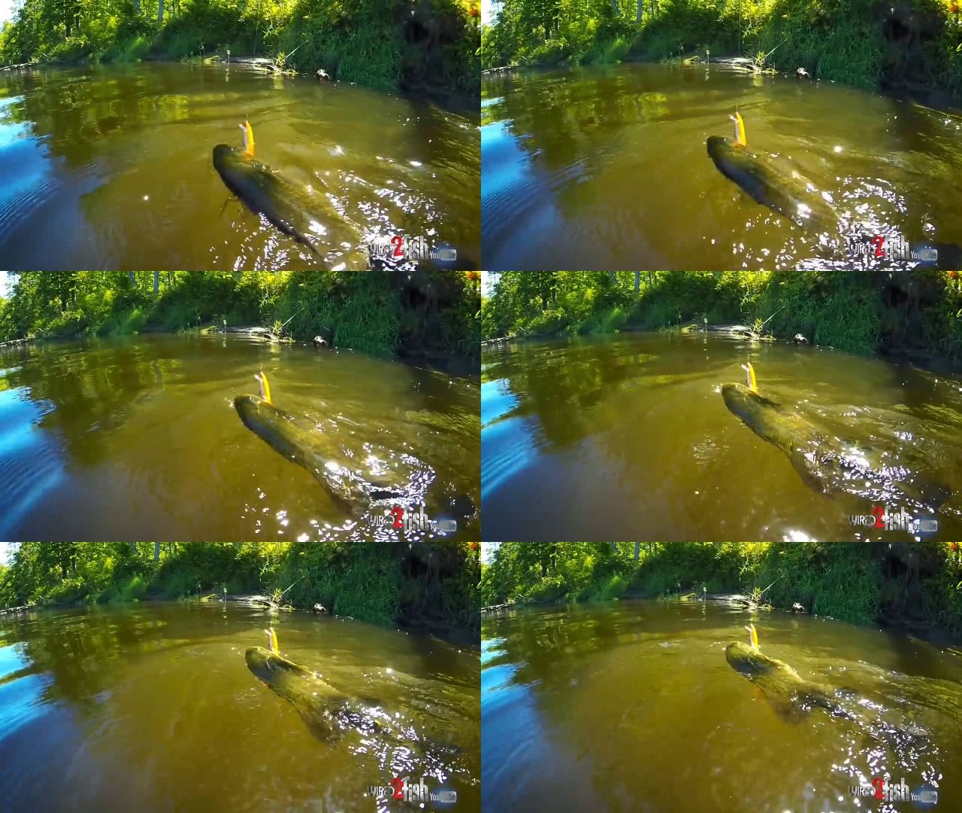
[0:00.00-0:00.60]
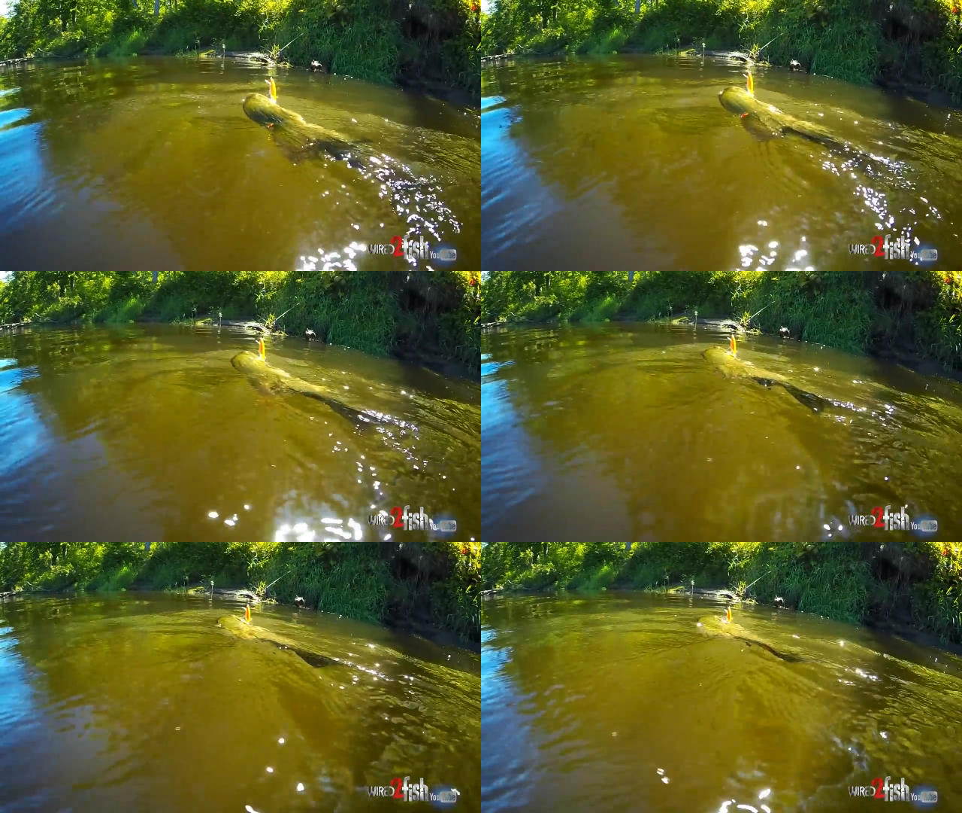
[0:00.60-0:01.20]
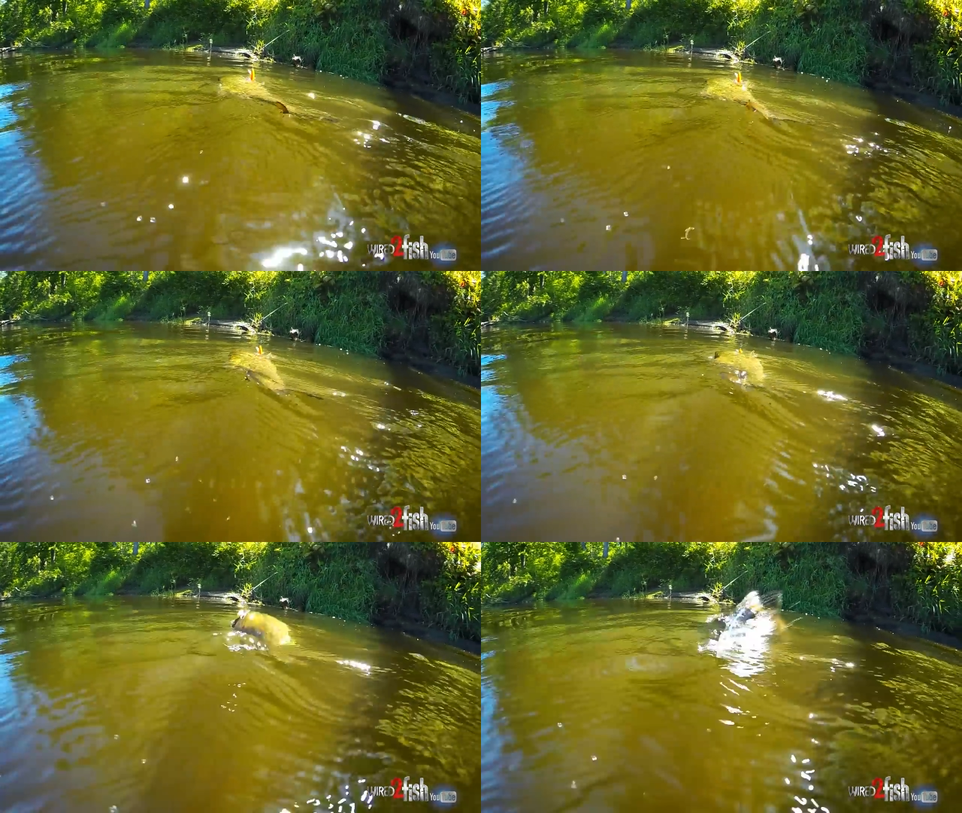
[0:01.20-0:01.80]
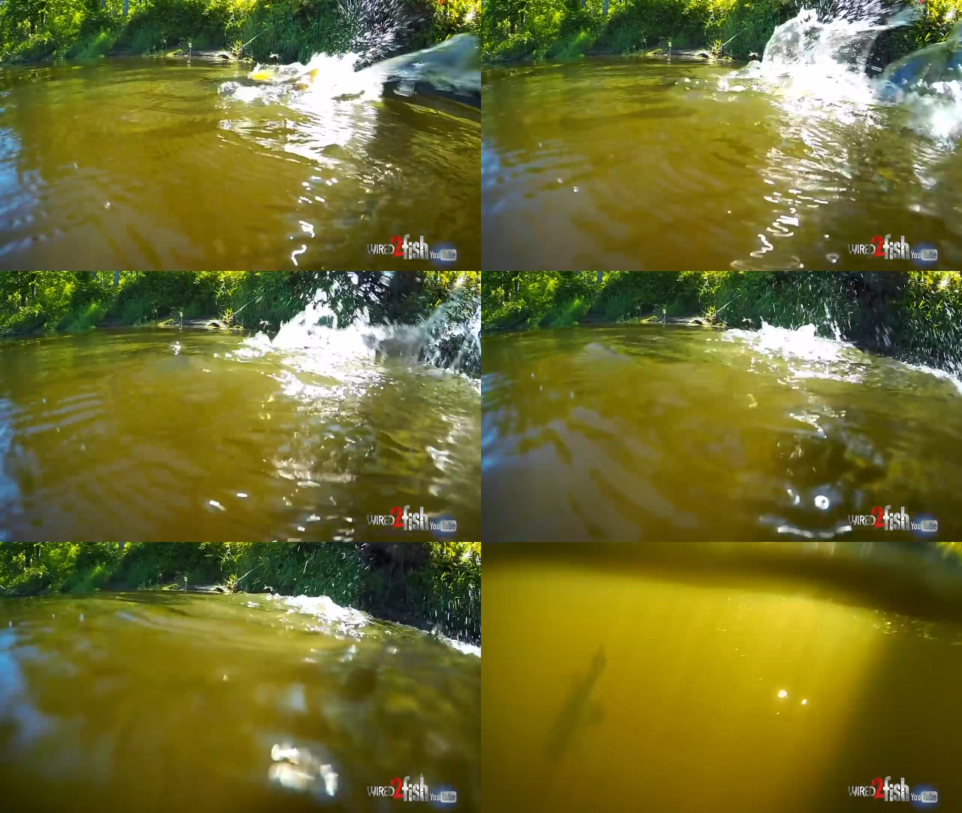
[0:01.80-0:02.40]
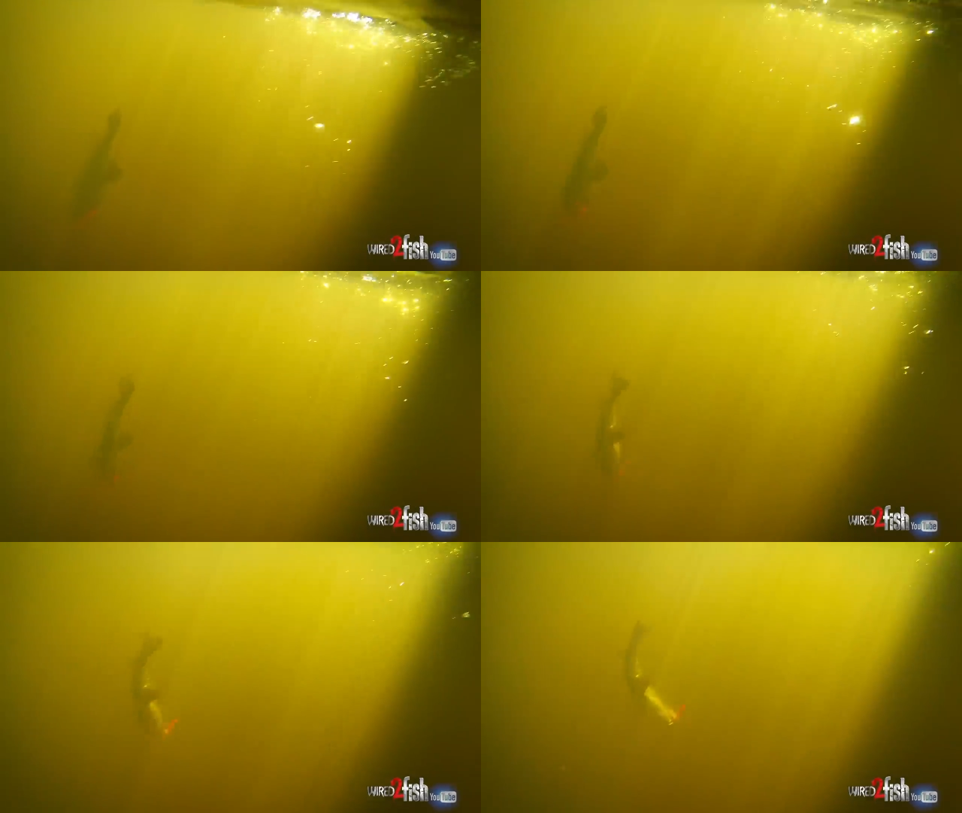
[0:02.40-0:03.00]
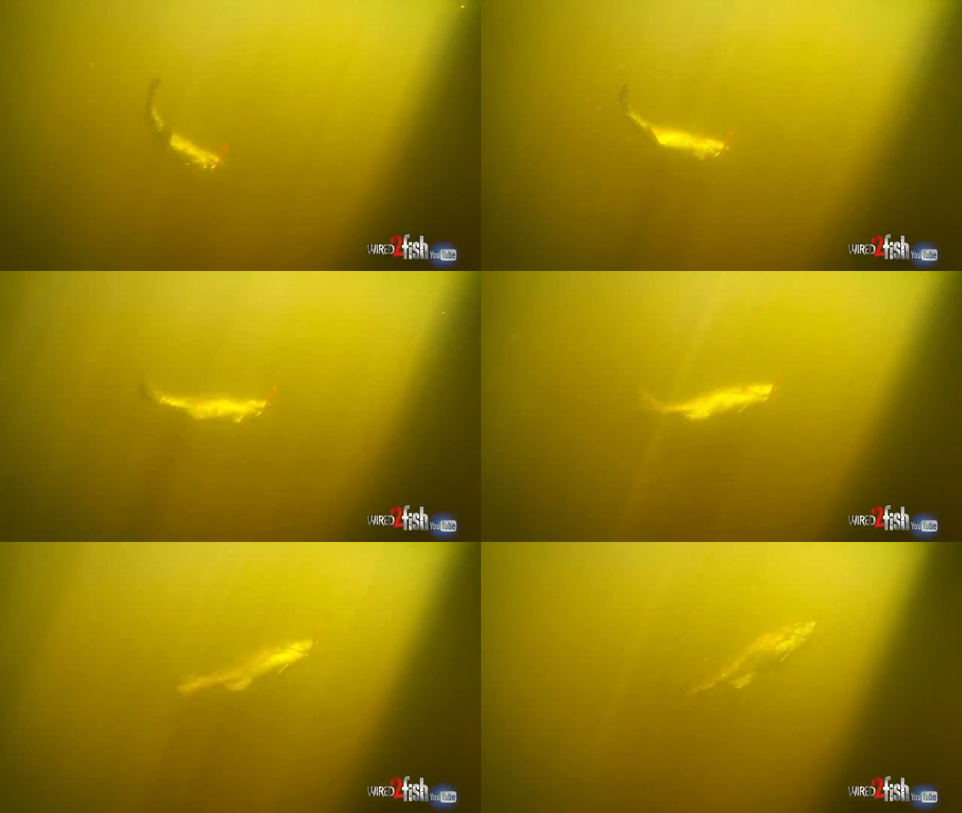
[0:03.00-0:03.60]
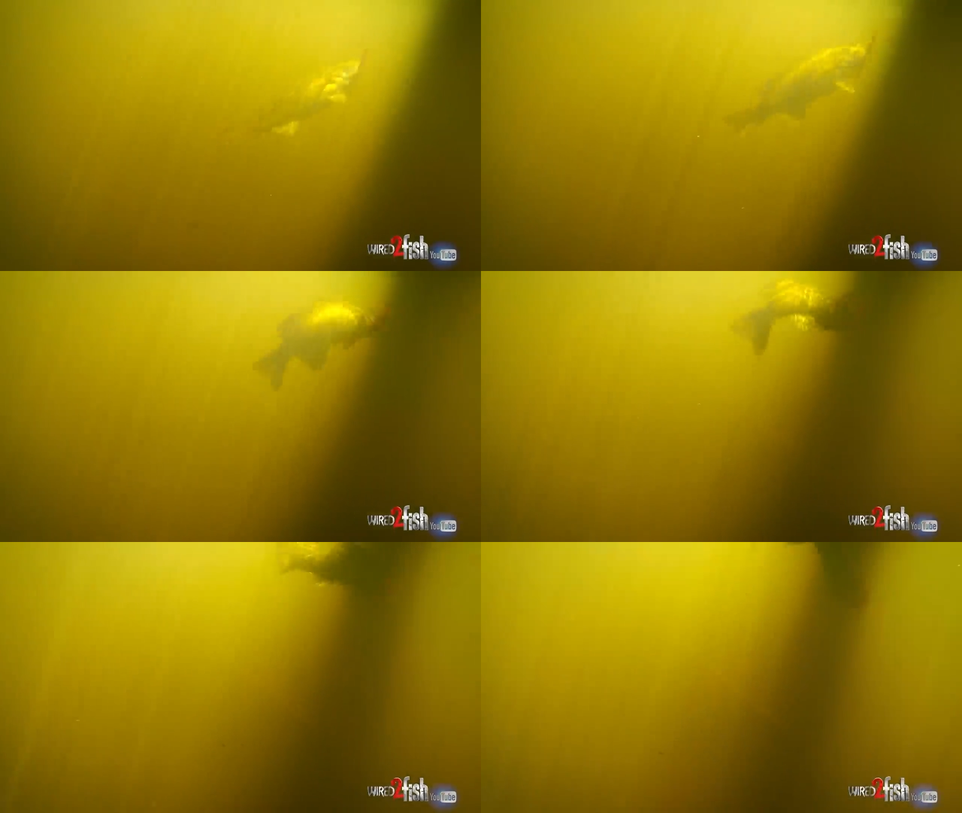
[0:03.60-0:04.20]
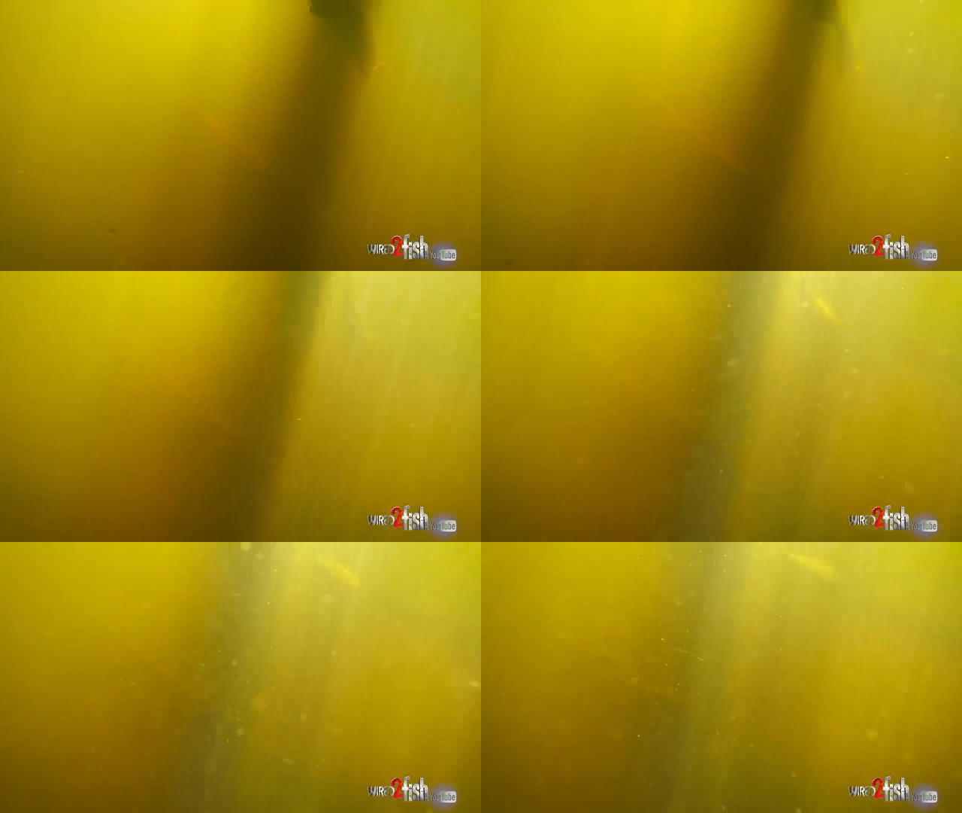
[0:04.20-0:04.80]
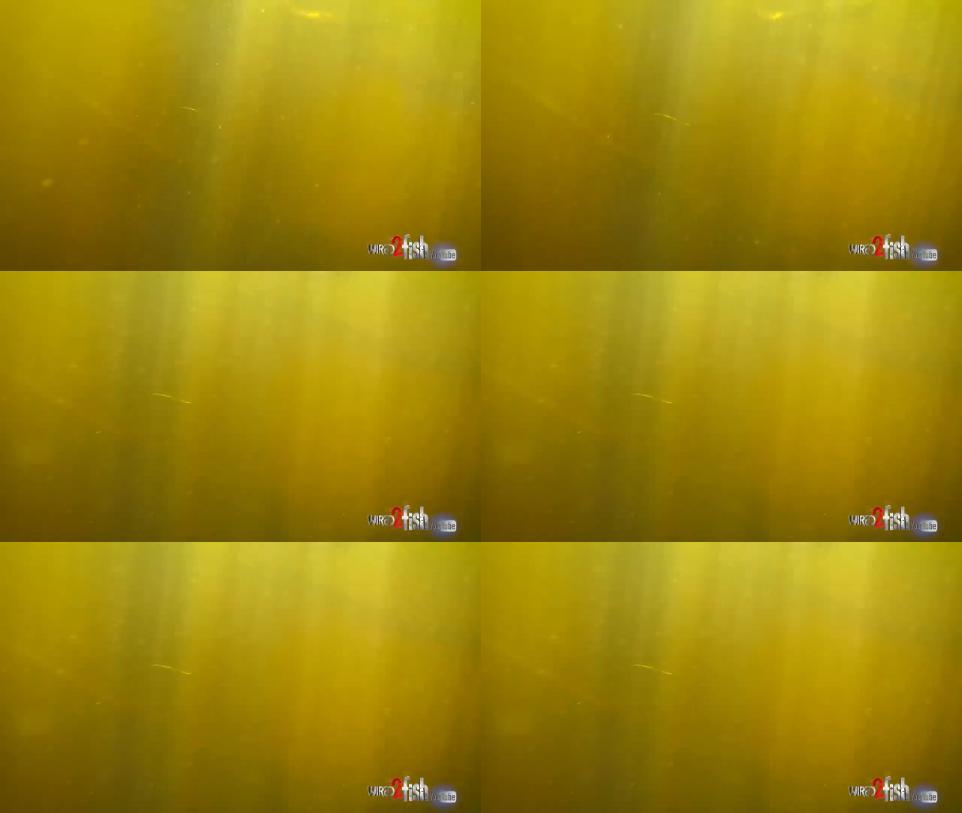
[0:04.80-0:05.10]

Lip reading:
No face is visible, so there are no lips to read.